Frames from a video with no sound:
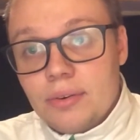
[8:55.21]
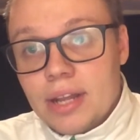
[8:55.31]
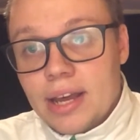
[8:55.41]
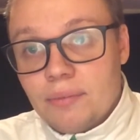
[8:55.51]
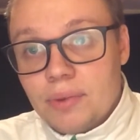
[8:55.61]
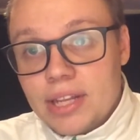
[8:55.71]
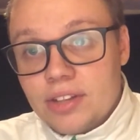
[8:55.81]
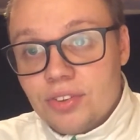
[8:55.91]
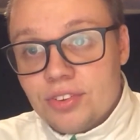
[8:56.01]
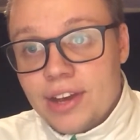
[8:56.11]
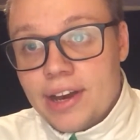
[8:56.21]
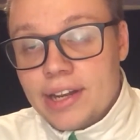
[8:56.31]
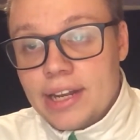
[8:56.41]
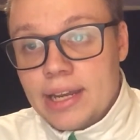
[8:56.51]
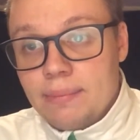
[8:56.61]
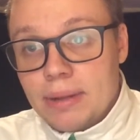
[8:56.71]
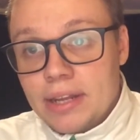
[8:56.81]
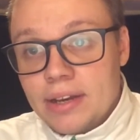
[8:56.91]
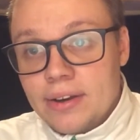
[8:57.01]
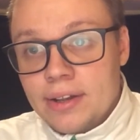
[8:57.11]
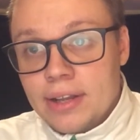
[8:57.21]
like we need to sign a player